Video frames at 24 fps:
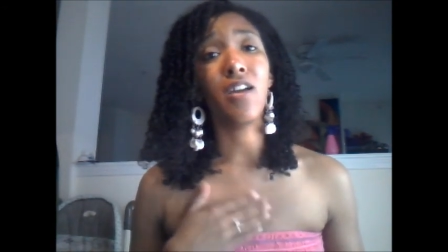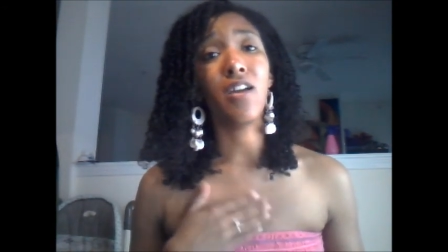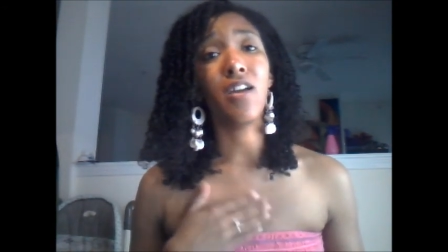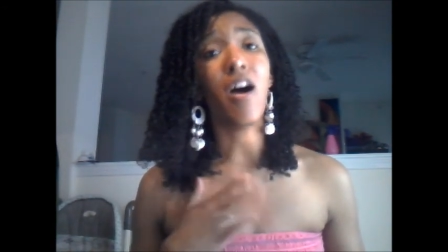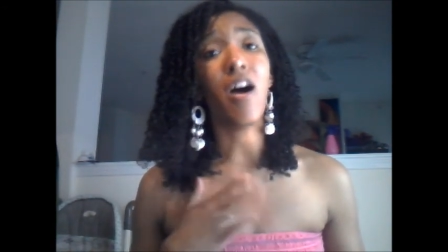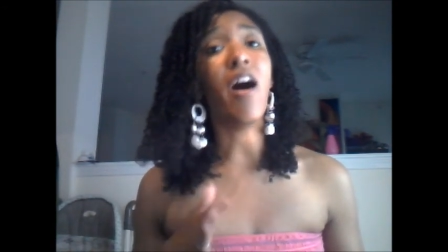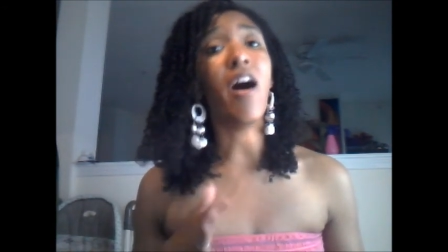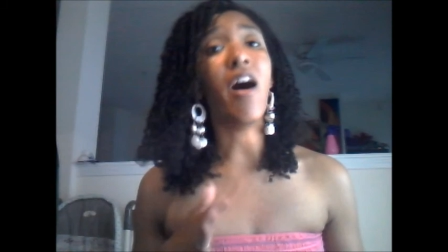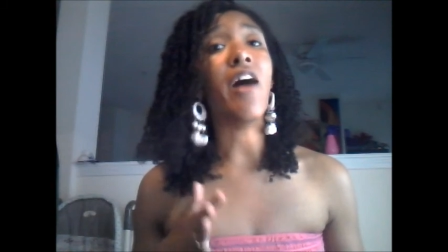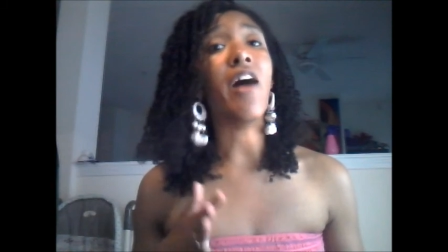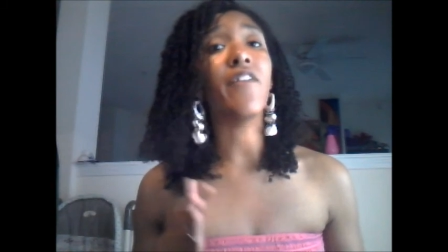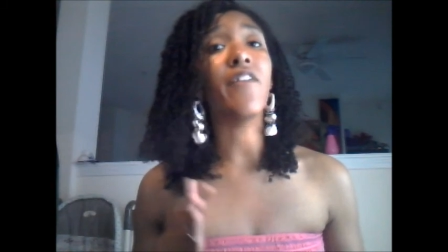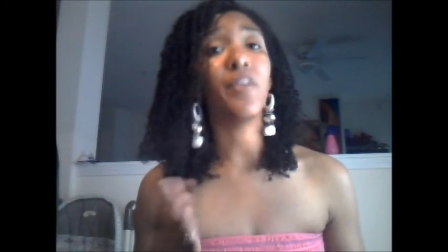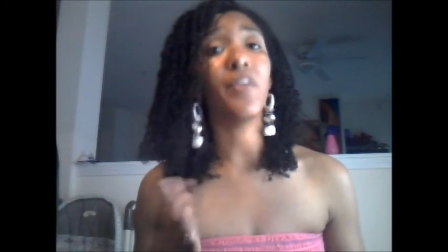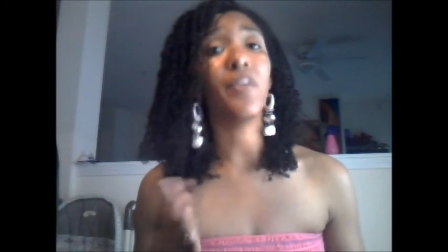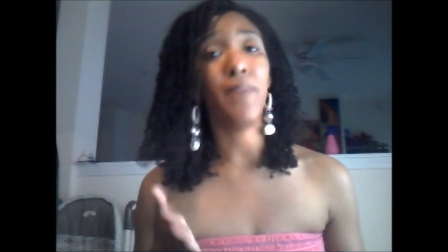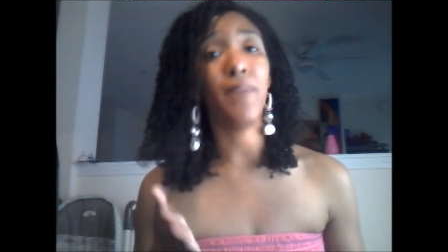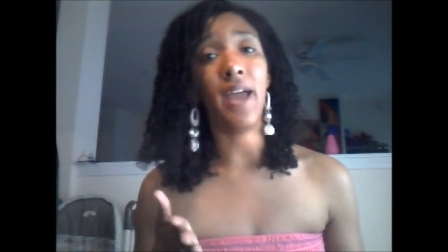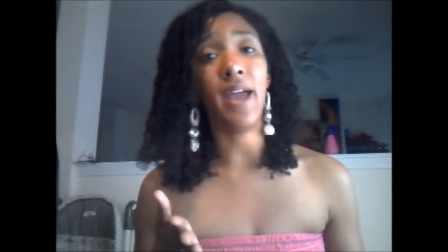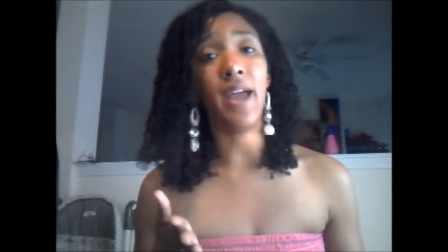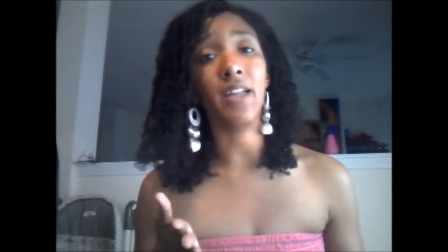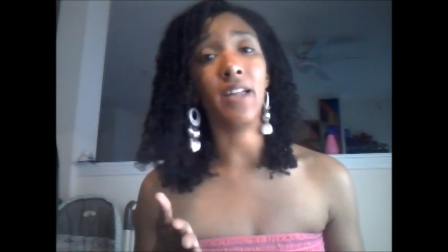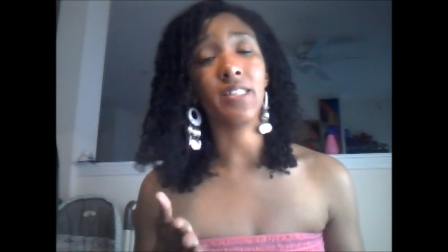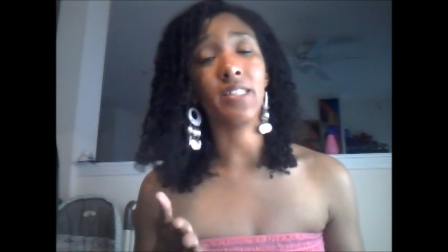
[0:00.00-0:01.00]
off
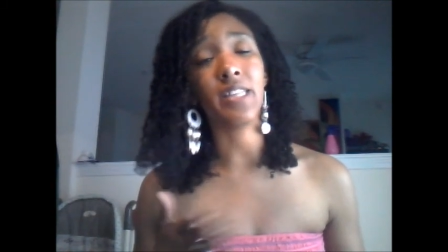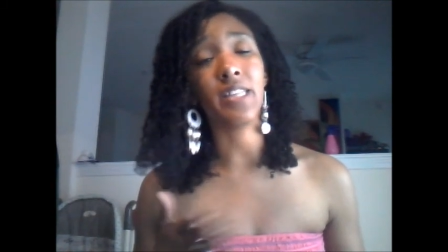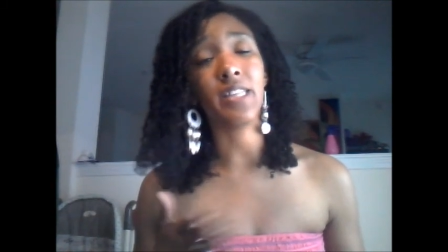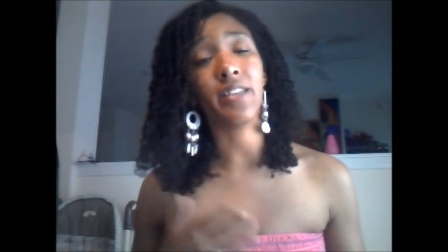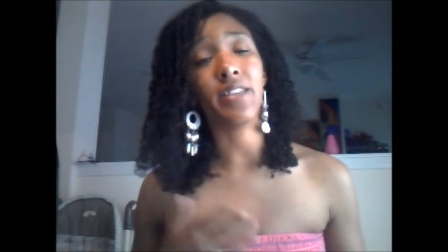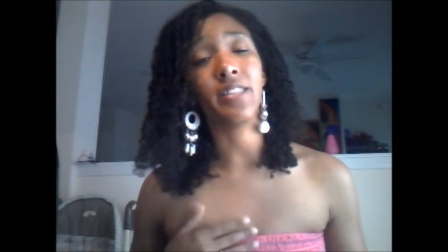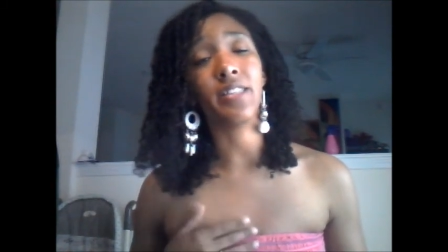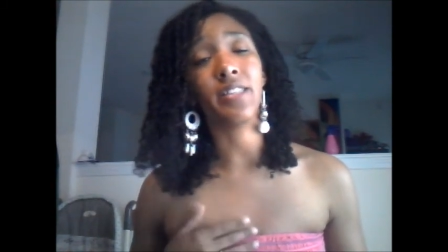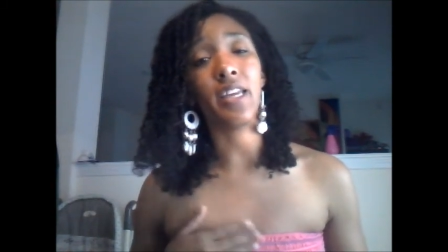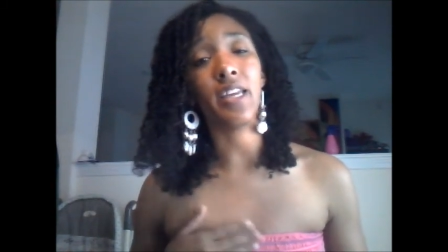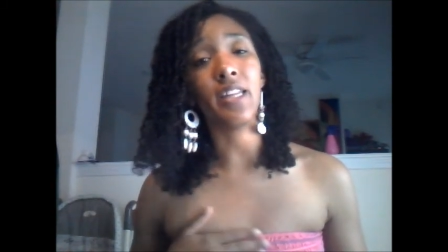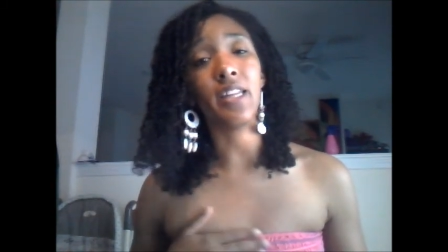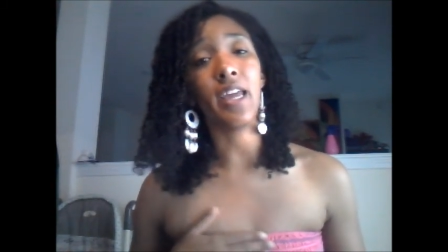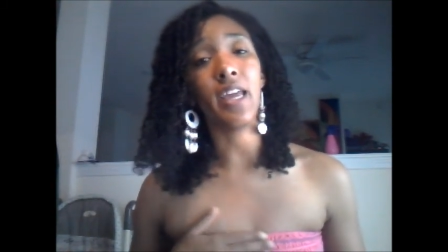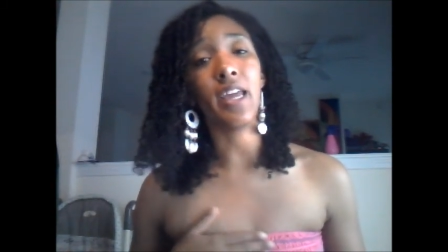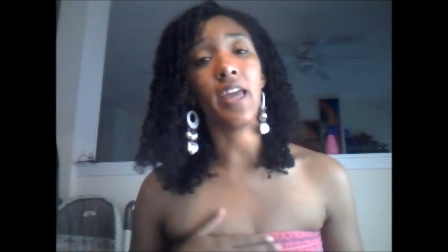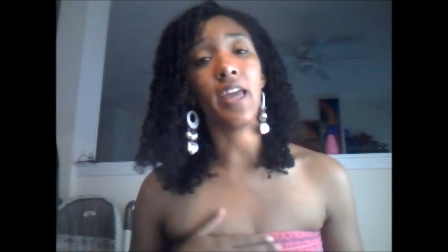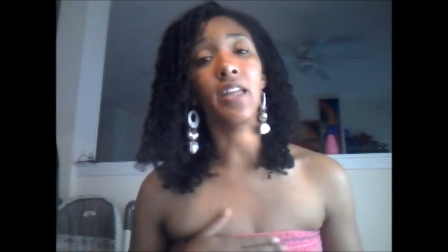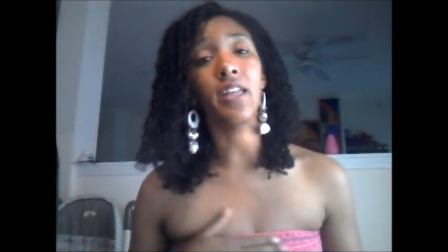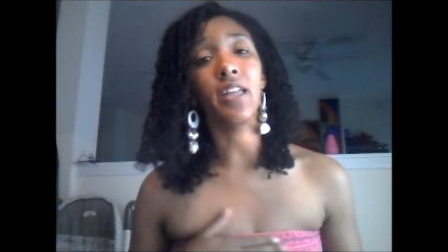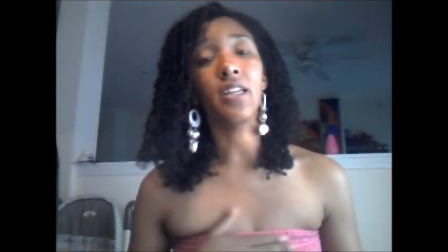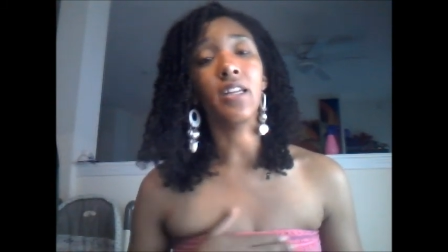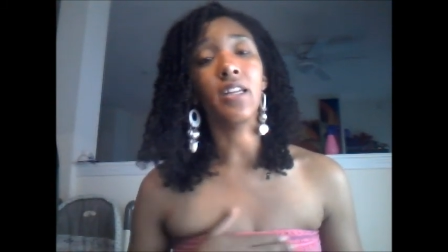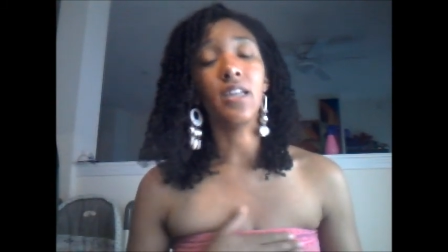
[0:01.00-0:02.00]
balance, I'll say
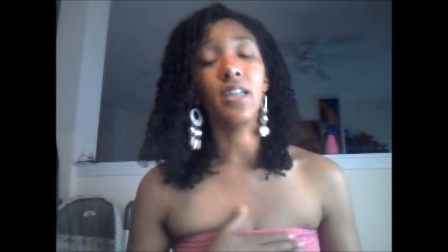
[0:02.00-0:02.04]
that.